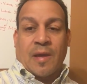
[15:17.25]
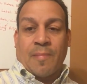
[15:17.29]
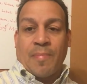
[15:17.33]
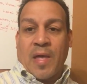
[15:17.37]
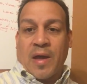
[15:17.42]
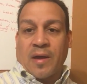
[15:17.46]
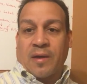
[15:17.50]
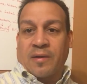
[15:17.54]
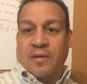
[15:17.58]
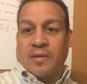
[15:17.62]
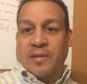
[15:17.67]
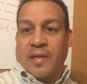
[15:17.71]
I'm
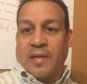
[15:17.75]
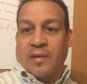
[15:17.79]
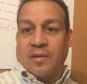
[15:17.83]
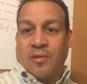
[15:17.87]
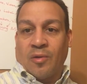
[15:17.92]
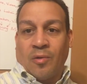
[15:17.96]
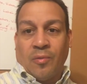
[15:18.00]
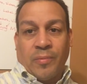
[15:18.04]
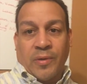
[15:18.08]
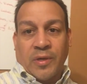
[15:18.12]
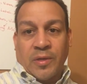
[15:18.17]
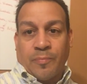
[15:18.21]
not going to let
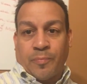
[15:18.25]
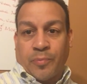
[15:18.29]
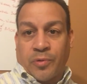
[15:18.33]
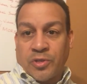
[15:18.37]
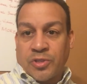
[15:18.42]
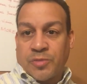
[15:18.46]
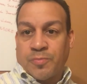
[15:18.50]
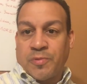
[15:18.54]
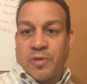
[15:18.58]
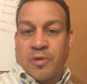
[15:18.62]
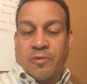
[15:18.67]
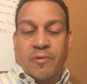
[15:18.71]
nobody
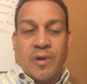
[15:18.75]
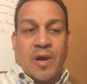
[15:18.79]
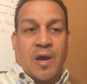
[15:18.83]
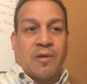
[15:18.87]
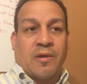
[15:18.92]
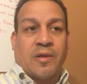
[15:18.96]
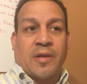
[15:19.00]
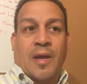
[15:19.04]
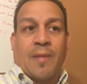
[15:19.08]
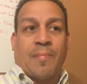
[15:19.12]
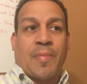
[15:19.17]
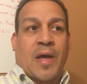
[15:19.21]
push me
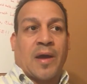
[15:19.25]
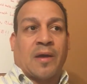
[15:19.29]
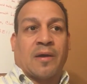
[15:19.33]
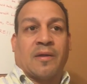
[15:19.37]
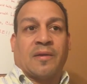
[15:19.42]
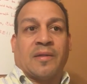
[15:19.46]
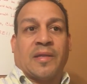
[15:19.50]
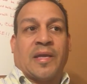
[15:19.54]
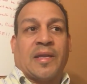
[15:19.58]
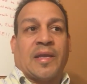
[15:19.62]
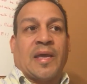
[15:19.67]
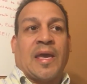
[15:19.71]
around, and I'm not
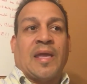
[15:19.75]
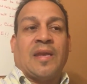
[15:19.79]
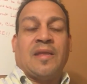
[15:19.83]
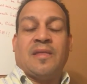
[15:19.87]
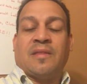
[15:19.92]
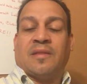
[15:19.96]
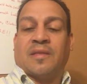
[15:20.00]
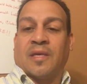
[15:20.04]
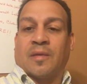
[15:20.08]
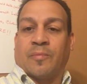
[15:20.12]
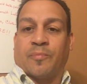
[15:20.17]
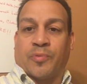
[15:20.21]
going to let
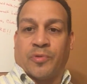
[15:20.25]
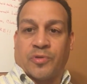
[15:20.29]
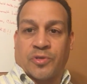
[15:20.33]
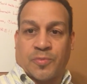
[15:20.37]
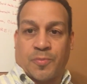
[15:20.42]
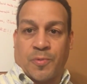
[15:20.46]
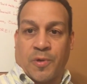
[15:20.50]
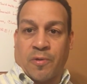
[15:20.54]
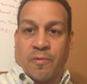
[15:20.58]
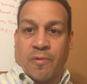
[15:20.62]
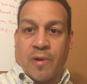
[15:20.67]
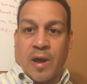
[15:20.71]
anything
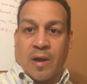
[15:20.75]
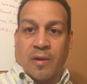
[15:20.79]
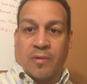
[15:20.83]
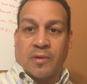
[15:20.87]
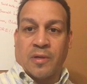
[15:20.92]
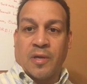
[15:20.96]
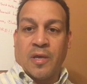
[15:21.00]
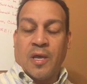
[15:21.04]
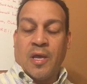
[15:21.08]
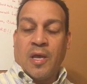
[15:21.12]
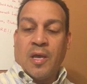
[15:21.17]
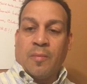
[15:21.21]
push me
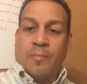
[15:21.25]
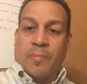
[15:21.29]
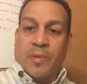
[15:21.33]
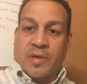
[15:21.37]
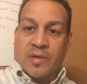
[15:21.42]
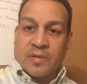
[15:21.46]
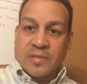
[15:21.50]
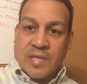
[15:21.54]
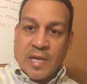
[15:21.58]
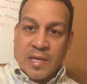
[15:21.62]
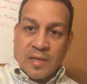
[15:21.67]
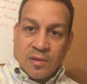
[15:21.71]
around,
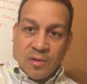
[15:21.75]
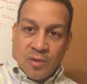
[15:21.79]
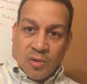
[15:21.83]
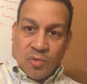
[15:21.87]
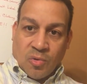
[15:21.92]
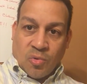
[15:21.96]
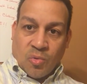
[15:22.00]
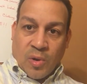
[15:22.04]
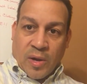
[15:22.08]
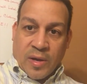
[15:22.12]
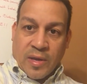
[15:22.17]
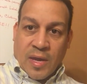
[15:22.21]
because I
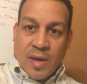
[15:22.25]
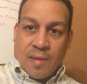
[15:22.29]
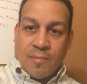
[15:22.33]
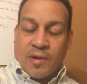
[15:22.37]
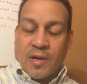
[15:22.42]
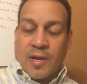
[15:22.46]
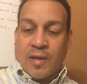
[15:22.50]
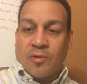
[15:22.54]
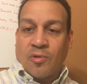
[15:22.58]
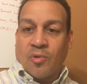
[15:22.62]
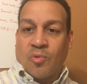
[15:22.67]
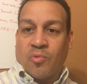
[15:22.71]
know who I am
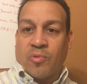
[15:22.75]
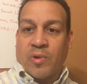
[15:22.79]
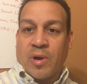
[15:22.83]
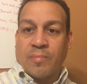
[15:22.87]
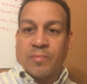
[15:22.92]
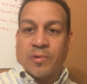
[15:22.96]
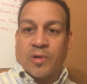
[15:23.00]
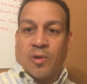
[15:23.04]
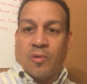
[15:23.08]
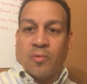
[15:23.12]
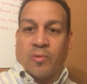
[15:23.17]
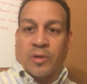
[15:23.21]
and I know where
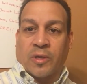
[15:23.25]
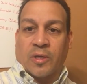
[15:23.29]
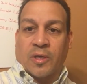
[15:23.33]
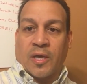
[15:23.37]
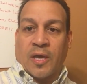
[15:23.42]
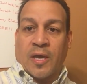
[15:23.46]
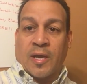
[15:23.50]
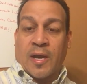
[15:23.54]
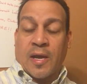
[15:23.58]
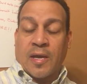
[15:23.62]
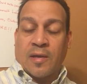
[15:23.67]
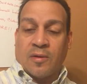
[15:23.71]
I'm going.
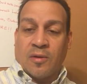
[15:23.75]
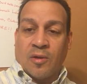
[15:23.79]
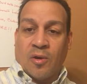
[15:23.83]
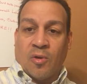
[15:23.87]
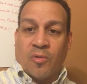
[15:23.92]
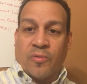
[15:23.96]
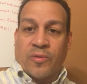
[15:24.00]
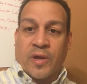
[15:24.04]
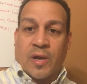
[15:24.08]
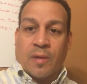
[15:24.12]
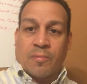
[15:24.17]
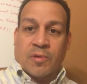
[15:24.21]
And I
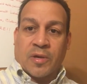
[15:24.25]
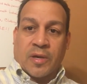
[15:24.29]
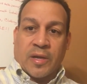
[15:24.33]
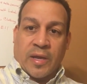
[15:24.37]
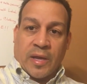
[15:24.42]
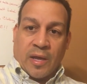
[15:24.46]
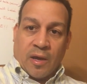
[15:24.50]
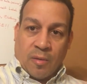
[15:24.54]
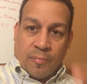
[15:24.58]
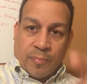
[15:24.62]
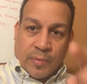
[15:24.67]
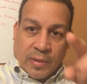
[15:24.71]
know that I'm going to
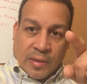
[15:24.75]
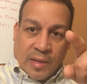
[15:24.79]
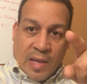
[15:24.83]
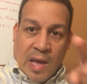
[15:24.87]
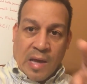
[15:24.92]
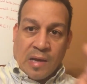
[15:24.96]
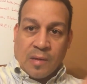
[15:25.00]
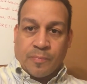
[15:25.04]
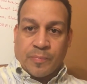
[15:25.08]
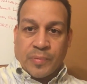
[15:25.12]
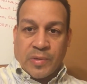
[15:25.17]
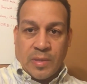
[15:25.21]
help a
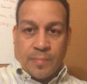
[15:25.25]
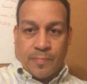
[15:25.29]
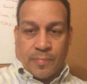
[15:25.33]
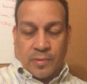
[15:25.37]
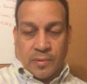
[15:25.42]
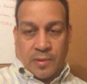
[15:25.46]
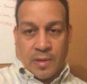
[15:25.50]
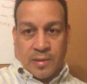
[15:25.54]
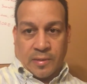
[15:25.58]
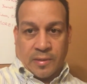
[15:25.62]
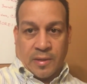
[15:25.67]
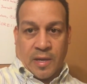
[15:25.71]
lot of
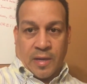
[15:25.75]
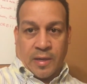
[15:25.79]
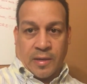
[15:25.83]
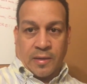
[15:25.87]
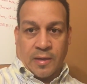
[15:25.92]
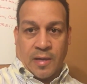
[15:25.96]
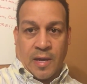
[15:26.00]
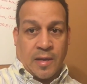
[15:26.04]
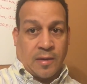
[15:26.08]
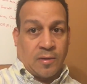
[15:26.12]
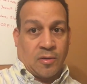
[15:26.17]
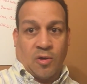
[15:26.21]
people online.
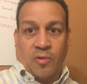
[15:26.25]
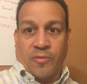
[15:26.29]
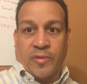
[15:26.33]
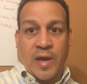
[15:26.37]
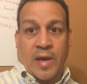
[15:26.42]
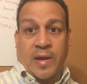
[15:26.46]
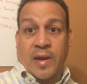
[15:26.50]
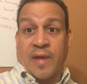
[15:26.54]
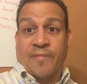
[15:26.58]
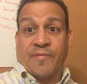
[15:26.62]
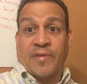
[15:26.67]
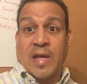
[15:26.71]
I know
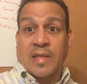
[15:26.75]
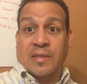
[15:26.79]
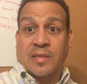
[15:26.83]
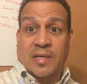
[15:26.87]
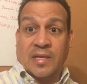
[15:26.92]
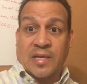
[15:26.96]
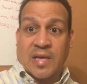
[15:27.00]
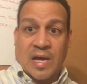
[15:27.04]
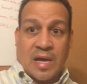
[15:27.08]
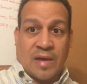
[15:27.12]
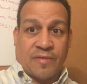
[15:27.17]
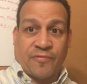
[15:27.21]
that. I've got
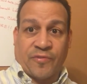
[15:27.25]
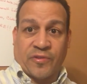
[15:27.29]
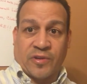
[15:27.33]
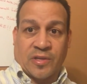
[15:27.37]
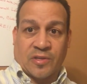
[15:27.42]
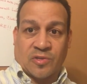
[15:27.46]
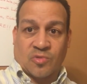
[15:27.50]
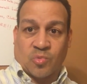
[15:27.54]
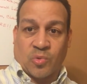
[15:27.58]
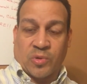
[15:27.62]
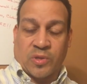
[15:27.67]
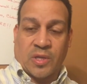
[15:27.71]
the
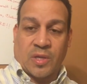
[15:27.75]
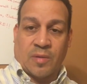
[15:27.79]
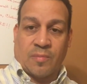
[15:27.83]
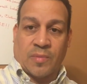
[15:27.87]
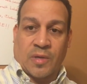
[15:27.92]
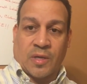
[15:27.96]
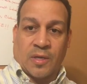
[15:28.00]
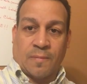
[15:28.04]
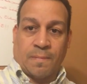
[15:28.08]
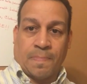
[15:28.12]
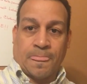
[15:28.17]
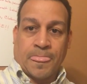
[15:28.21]
confidence within
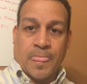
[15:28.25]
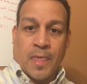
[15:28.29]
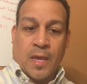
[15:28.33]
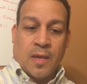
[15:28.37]
me.